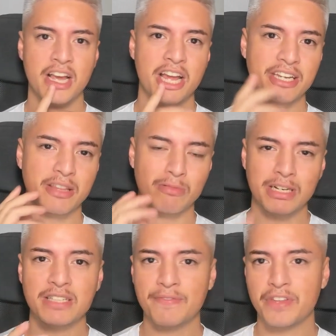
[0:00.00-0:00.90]
Now, the
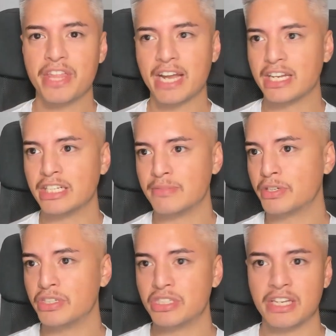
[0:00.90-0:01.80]
reason for that is
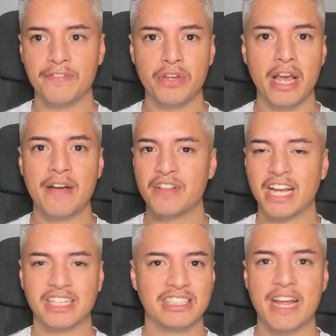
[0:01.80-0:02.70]
because if you have, like,
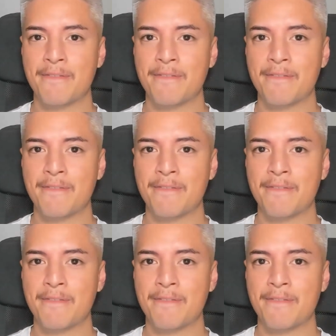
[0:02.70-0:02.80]
say,